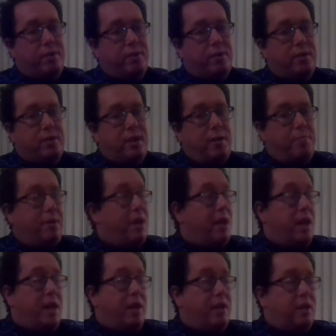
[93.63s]
all the time.
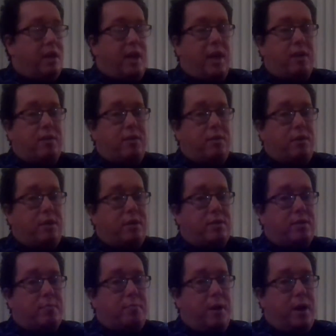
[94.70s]
You can't do it.
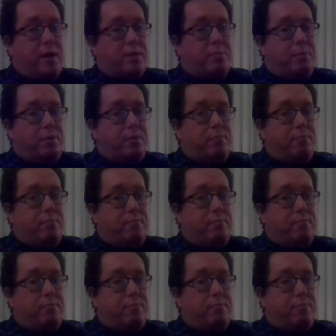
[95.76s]
It's impossible.